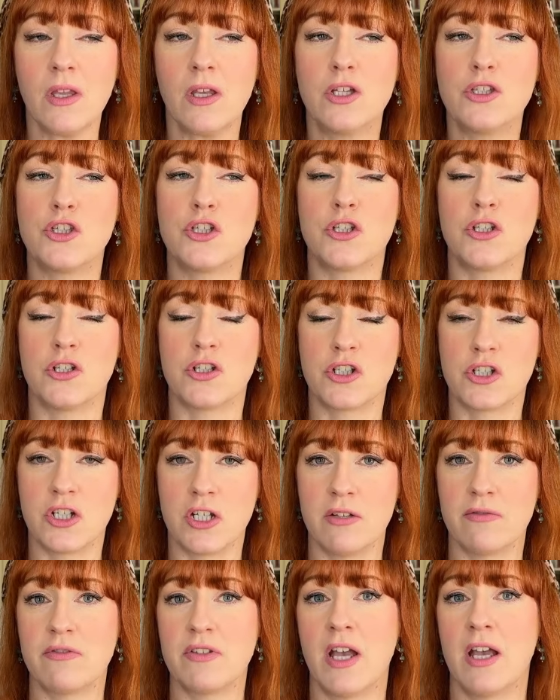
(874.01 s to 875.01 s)
to
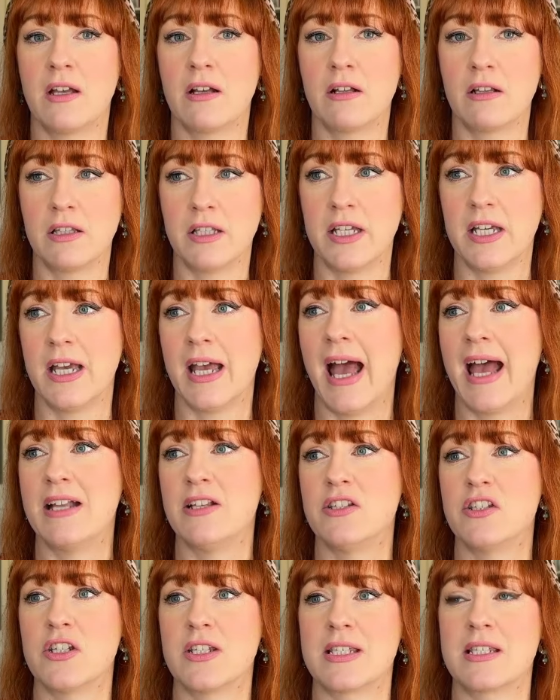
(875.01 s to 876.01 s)
shift and clear
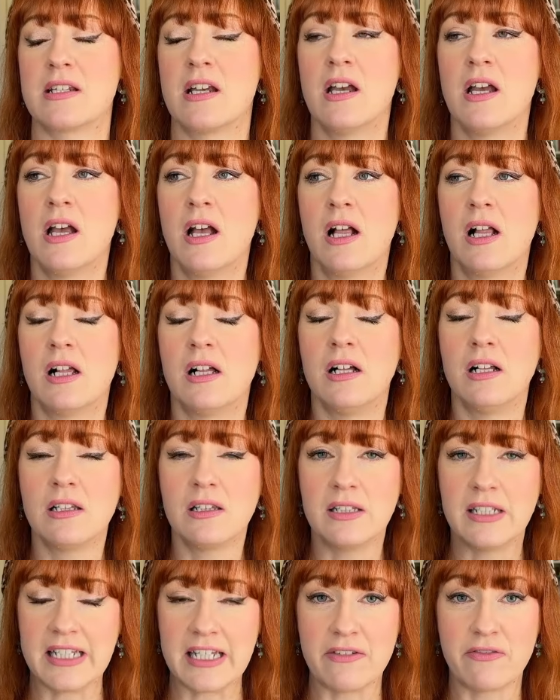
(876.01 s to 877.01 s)
and just
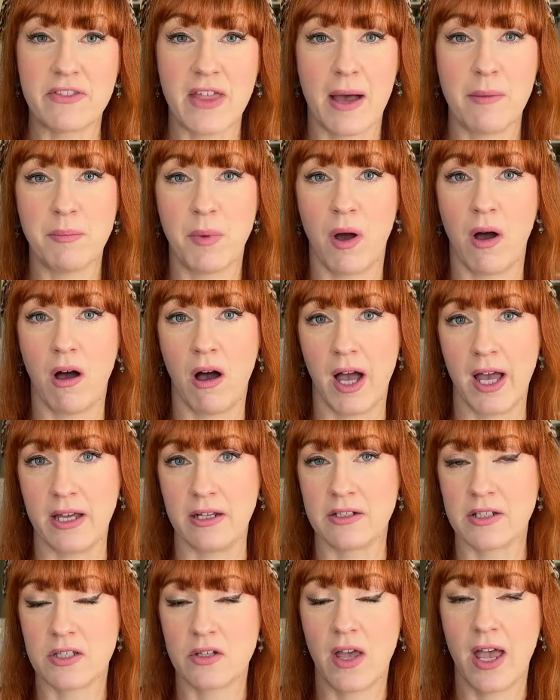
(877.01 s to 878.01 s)
leave that
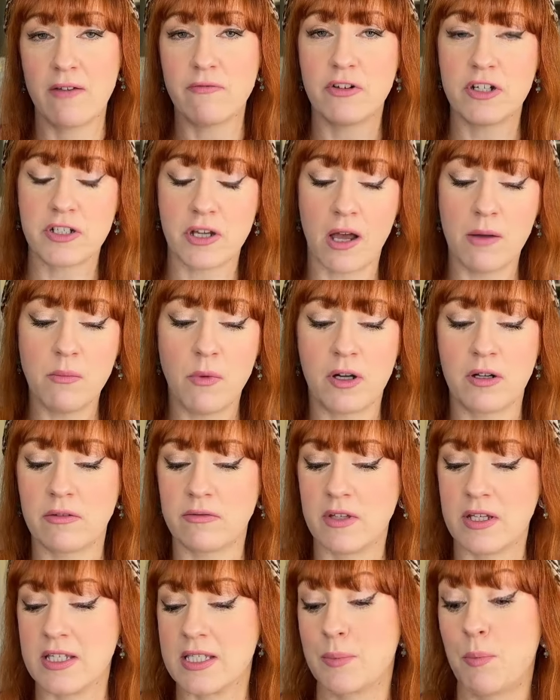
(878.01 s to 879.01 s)
behind. So every time one
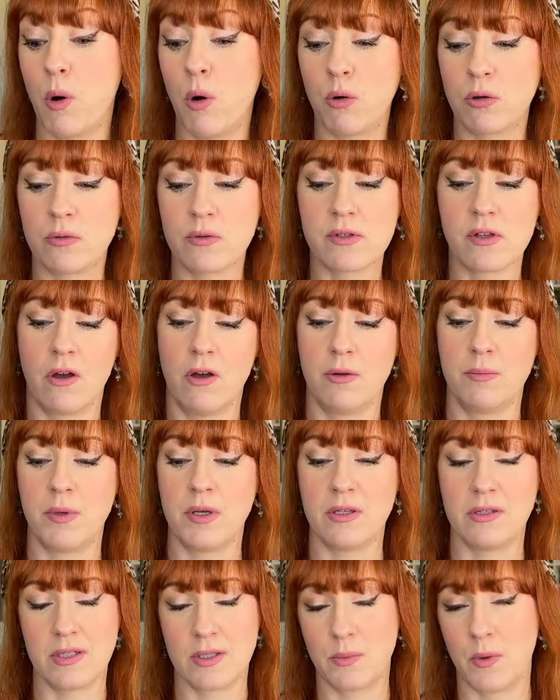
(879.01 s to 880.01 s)
of these portals
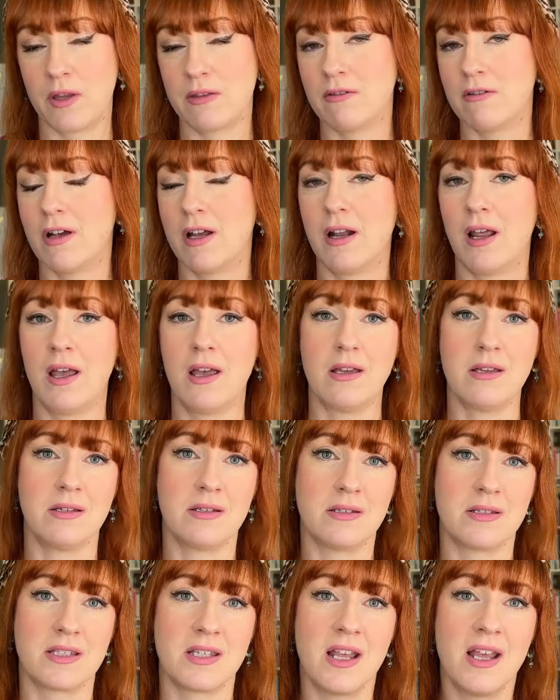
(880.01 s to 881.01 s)
opens, whether it
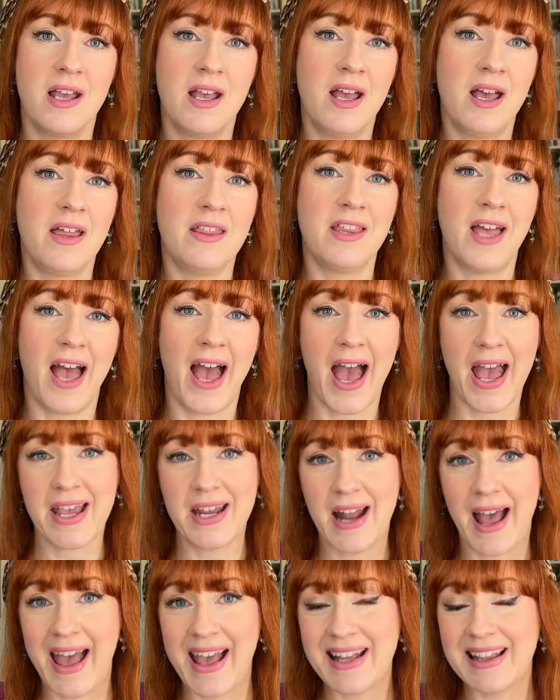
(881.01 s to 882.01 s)
is the
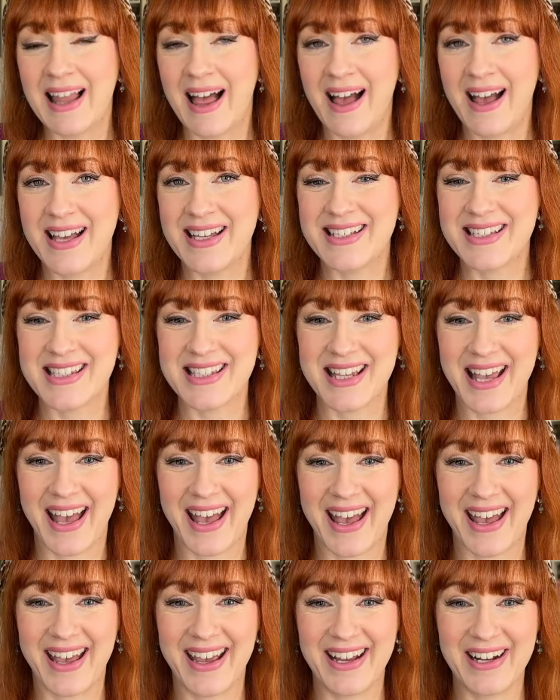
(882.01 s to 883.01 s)
8/8 Lion's
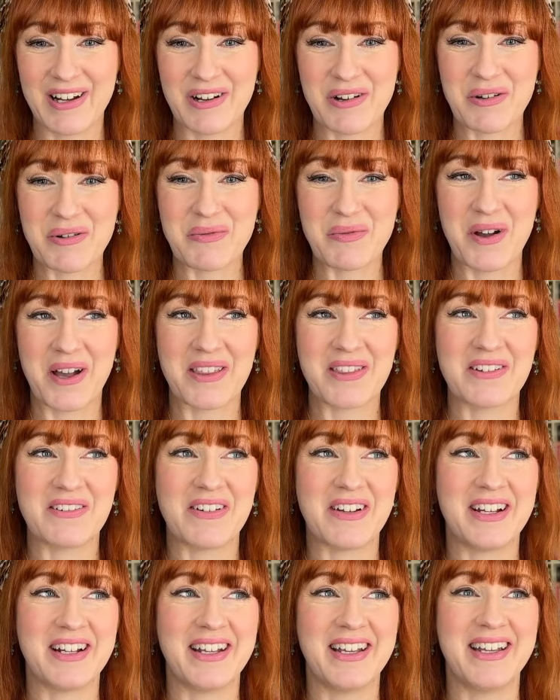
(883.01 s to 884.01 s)
Gate, or
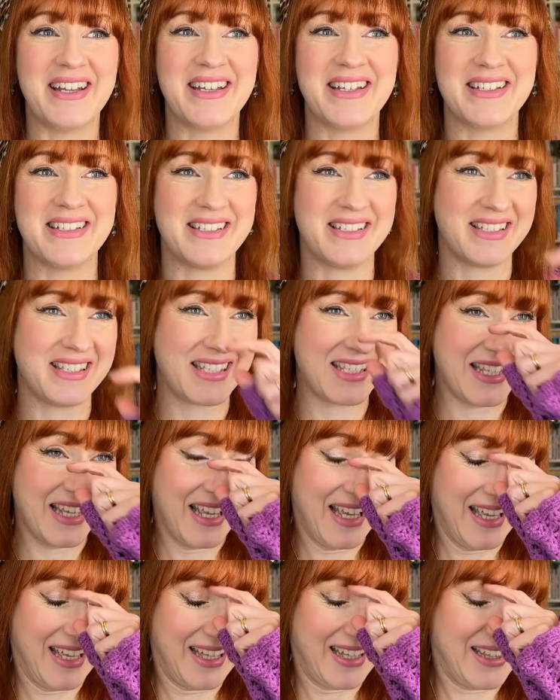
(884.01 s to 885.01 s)
whether it is
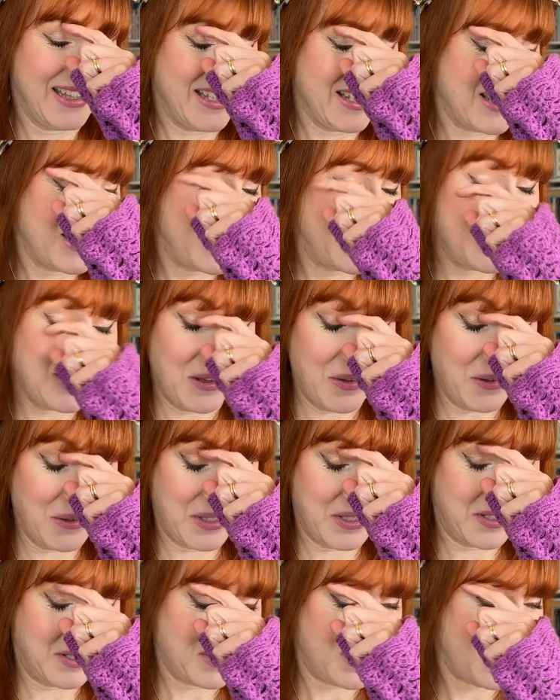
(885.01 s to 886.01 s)
the
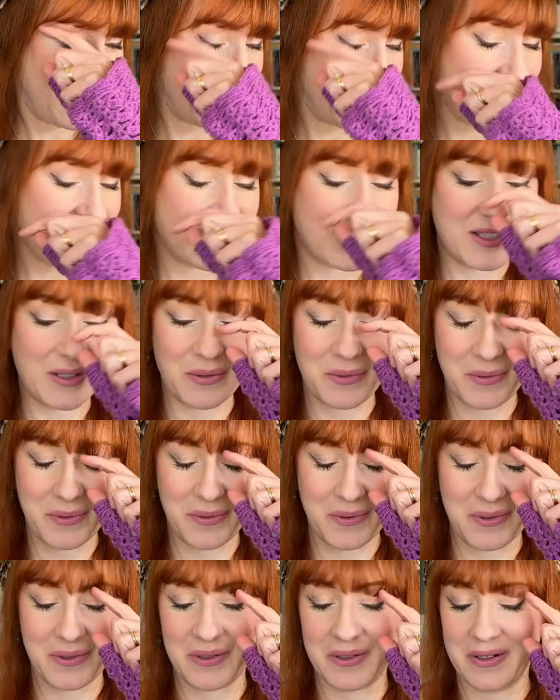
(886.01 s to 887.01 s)
solstice
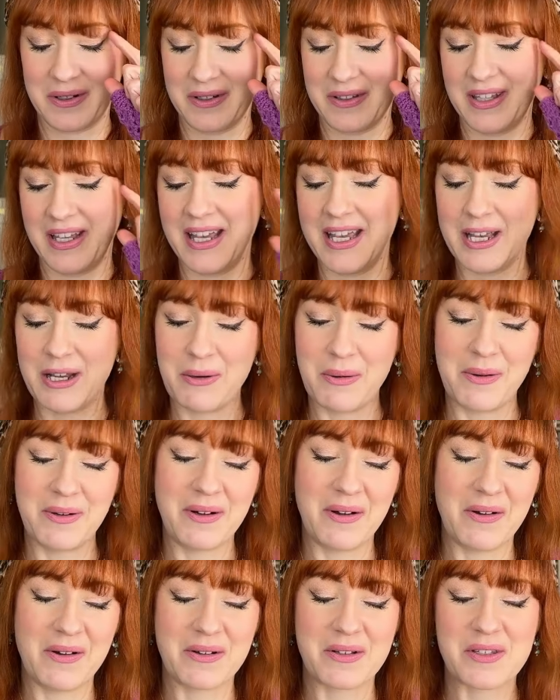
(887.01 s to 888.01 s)
or the
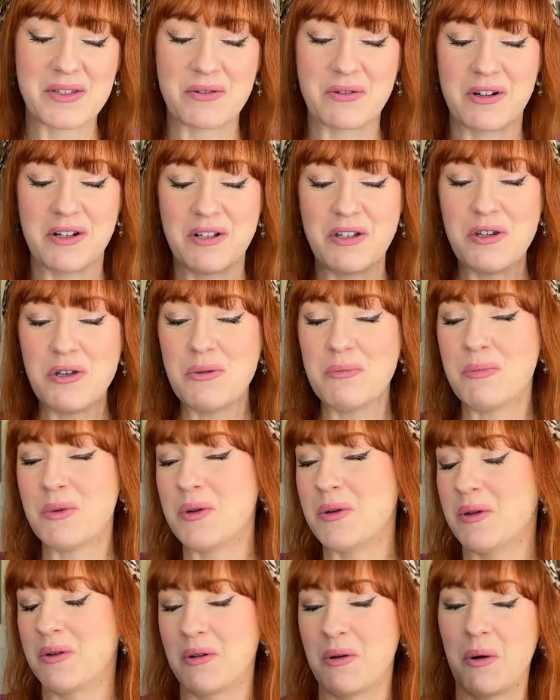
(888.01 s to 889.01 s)
equinox or a new
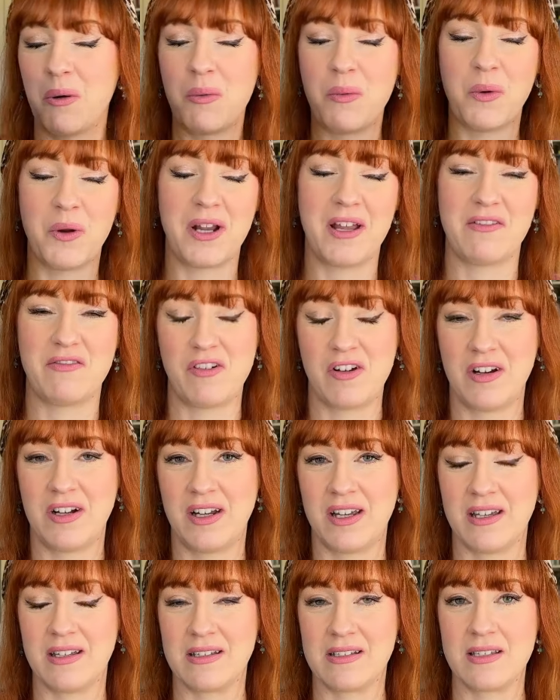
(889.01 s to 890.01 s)
moon or whatever
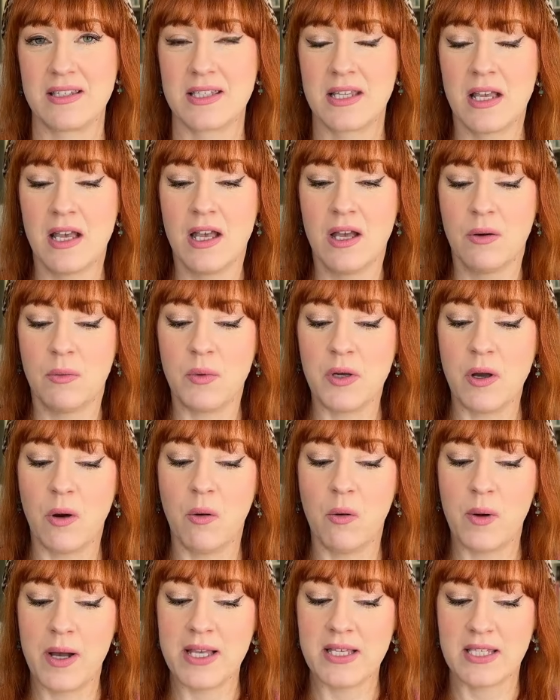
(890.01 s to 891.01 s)
it is, we
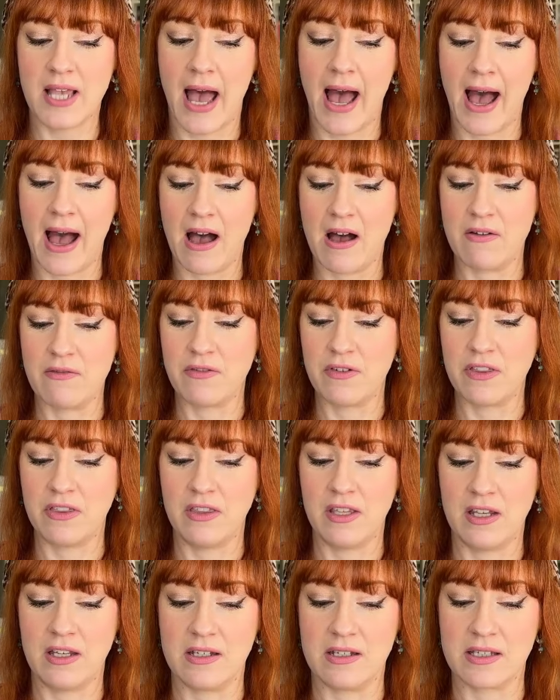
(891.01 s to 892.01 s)
always have
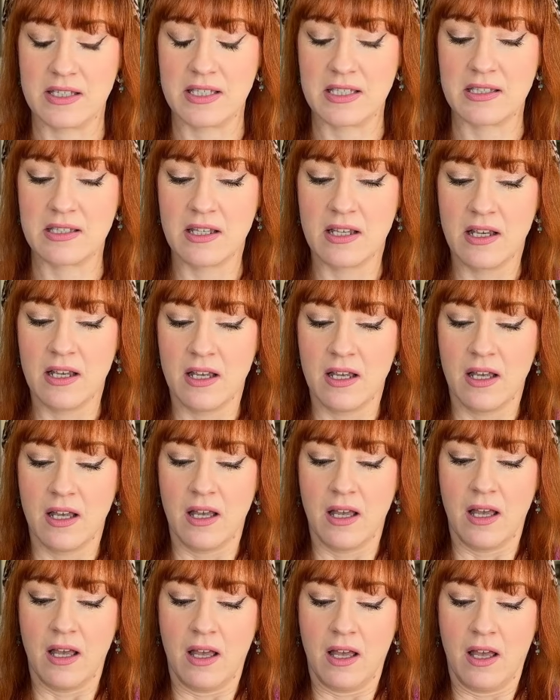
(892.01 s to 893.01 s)
this
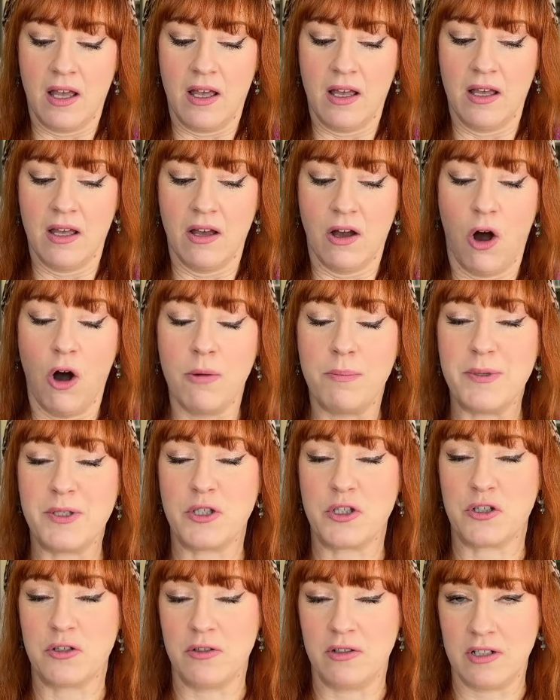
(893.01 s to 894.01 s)

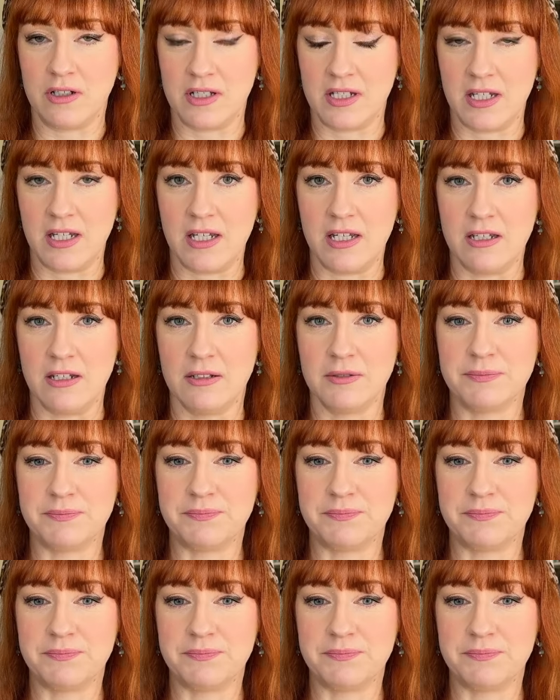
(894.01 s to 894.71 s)
opportunity